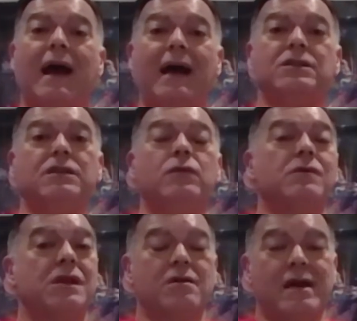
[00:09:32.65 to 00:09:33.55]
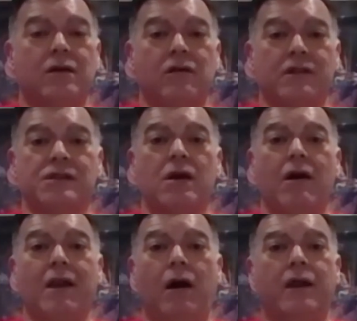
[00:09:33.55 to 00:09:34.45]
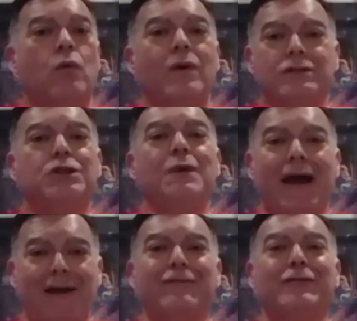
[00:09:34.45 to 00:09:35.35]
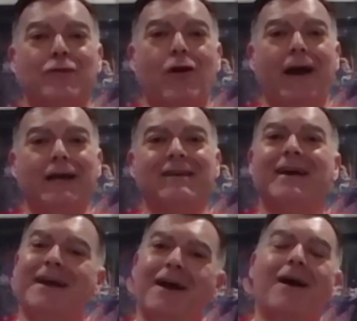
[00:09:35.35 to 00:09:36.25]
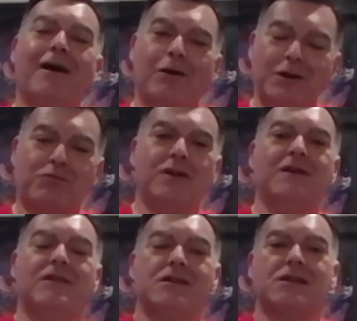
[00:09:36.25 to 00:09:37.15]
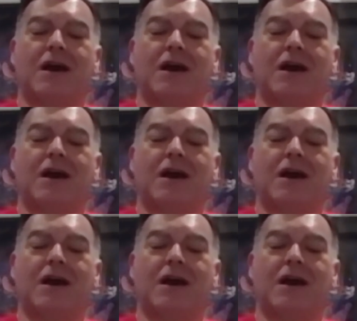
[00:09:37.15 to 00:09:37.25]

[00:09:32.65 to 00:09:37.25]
and you've also now got the Skyliner, which you have to ride. On a previous